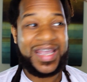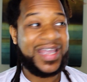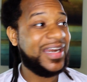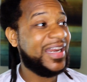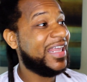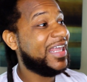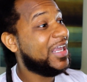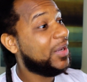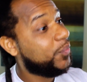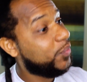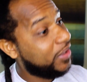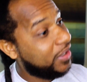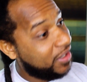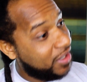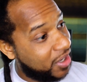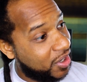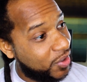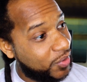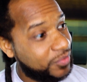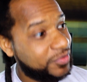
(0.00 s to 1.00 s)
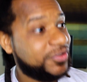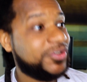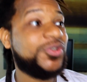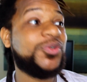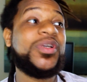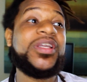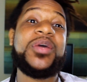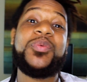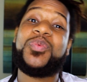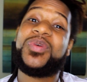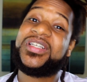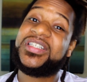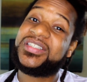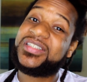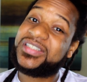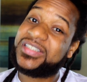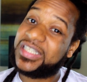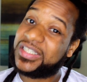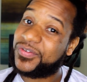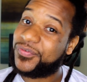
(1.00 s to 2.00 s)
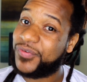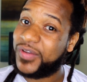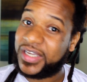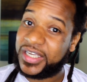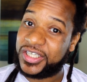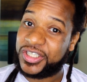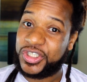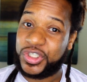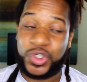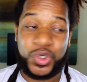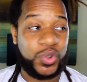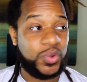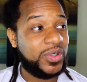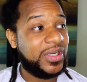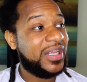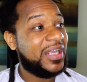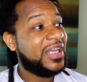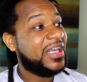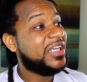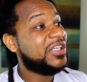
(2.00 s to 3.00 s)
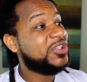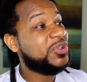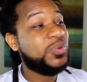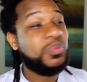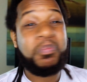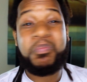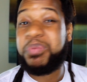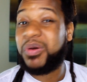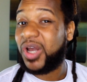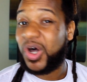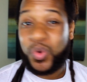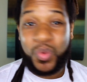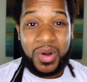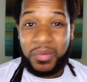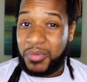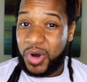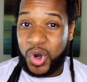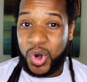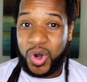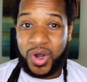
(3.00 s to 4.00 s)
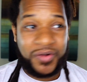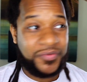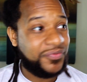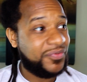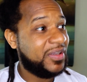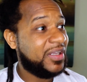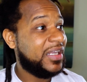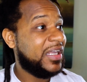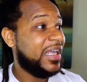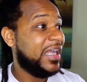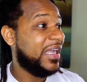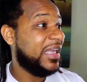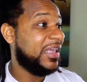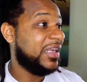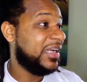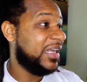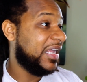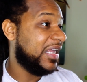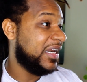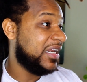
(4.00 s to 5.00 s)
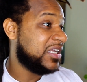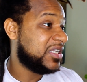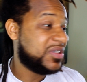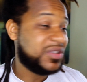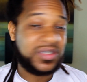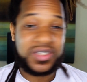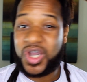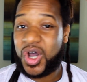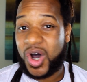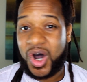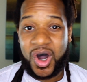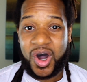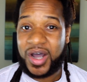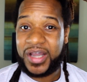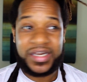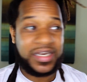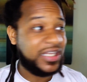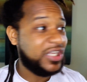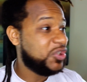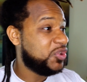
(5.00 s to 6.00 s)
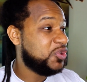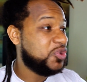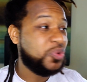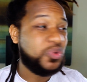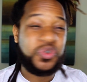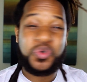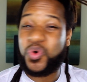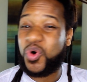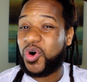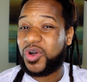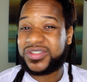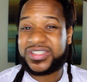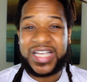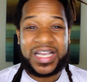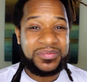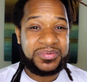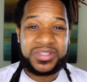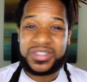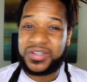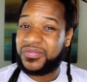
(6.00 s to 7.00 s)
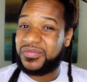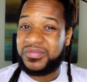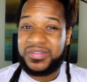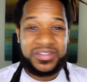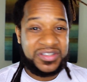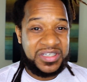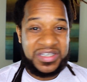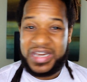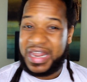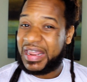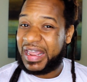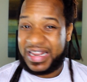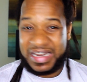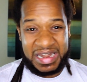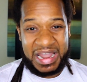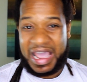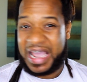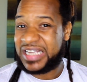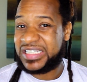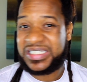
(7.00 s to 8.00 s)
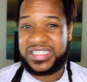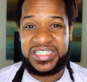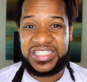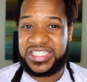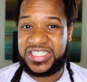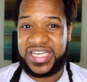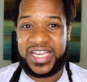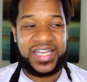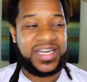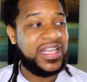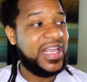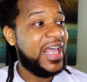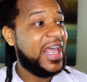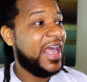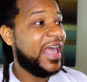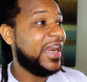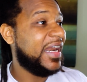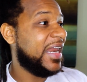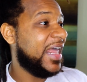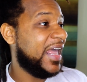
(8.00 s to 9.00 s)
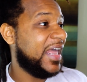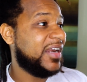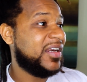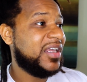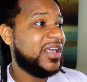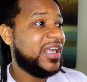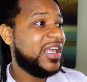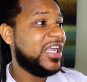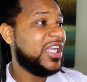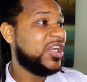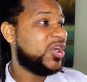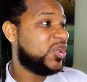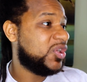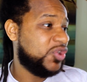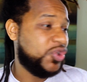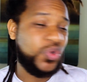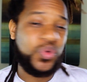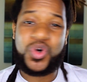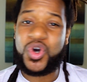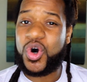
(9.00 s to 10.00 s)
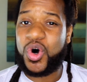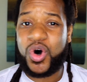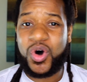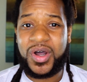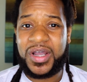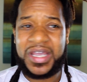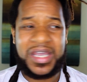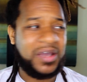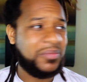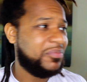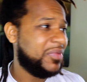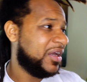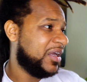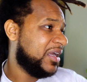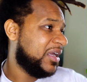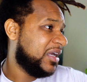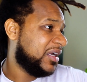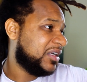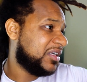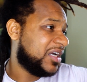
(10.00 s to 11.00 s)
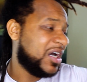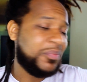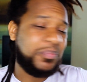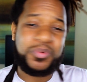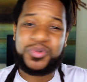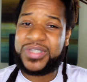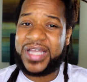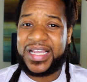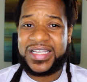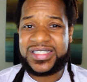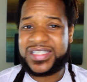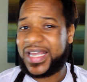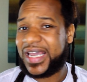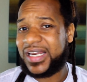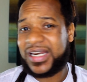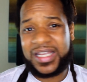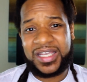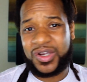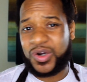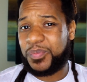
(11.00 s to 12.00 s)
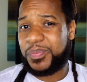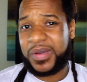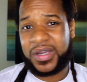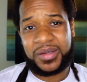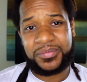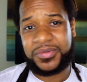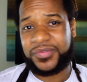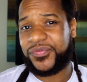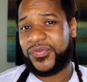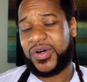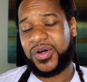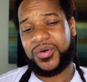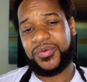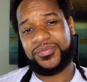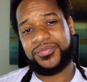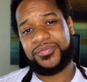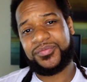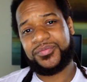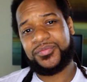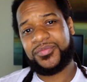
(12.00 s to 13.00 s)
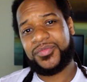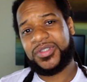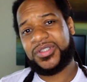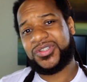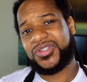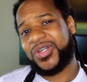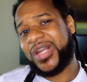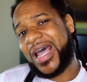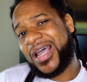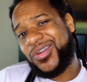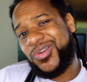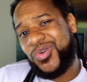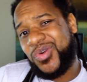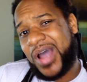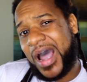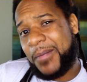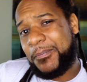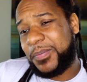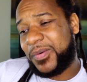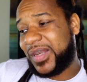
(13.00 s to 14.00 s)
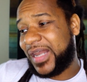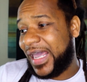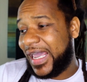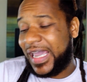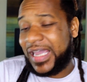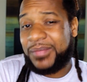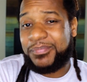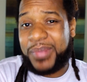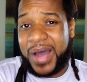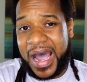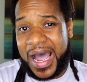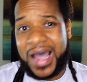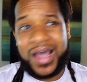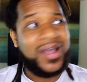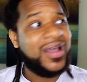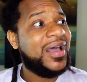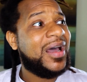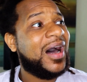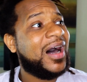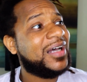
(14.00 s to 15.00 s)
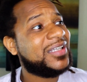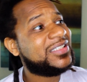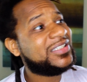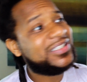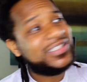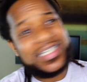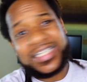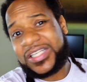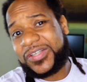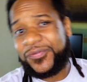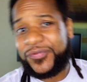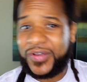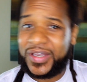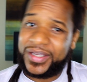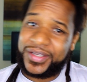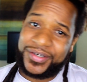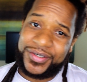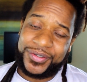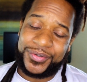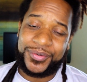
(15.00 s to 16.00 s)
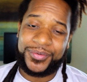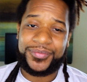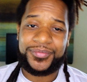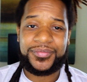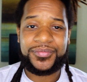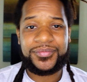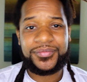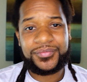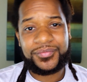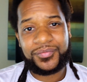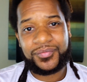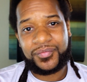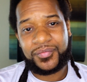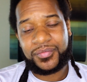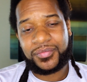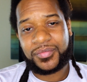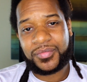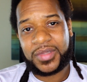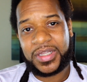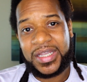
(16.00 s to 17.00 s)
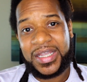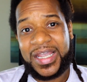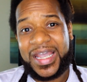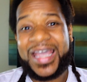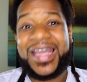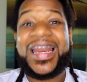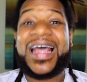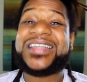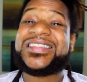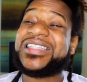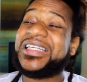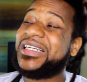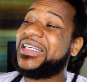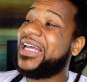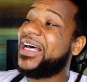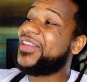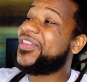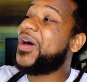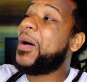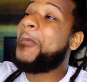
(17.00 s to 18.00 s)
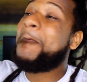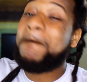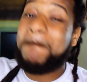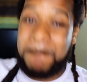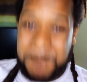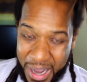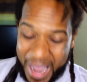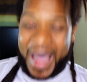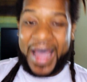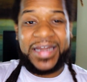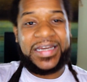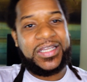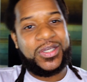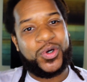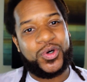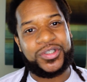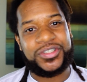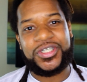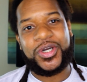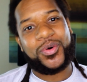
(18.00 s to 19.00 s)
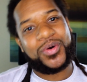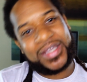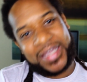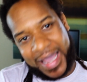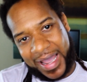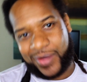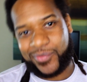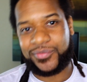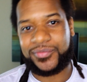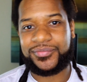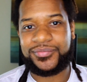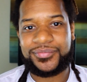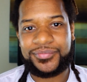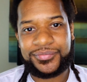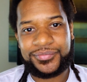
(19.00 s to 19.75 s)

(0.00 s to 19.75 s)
And here we go. You get with this six-figure dude. You blow him off in his car. And you do all types of nasty shit. And then you call him a couple days later. He don't pick up the phone. So now you got played by a six-figure dude. And that's another body on your count.